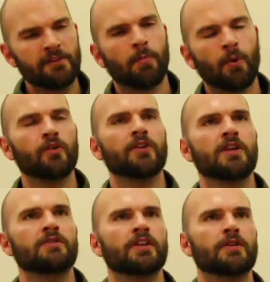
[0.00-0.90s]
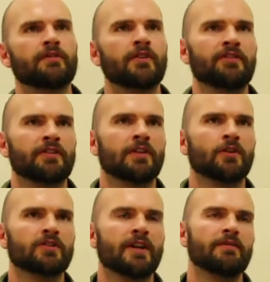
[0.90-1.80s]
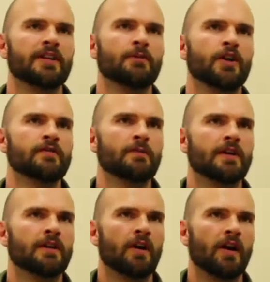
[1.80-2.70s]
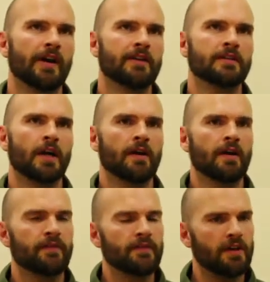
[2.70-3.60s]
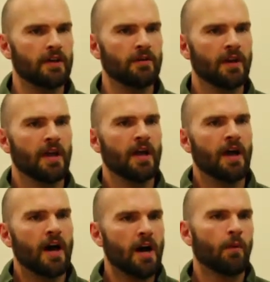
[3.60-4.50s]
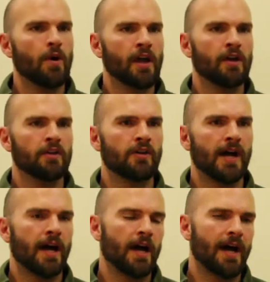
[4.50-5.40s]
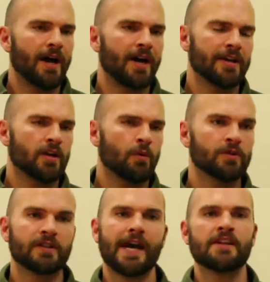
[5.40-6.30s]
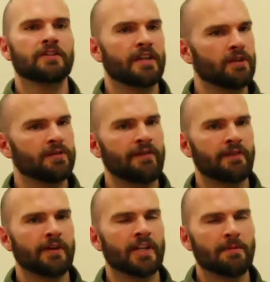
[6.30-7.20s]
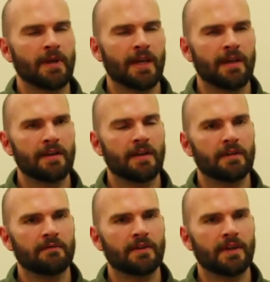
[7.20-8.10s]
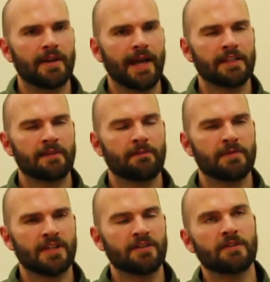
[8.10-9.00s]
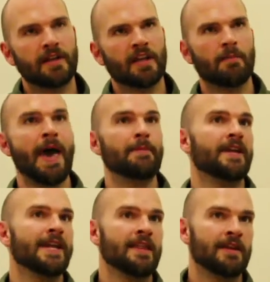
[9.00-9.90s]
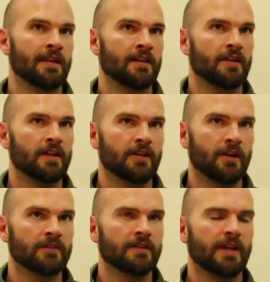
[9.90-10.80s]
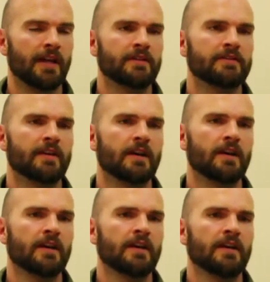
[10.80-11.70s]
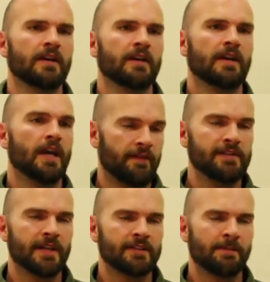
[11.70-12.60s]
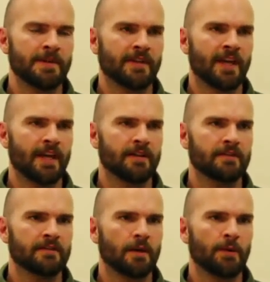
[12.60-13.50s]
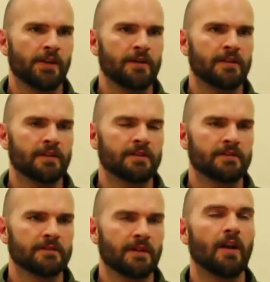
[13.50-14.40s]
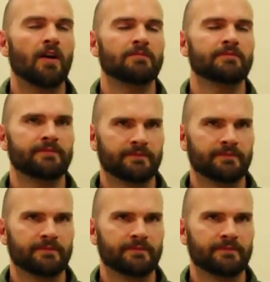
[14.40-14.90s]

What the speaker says: sport that you do, the first thing that you'll generally move will be your eye. So if you aren't working on your eye coordination, then you're definitely going to be in a negative position compared with any athlete that does. It's yeah, a fantastic piece of kit, and we use it a lot.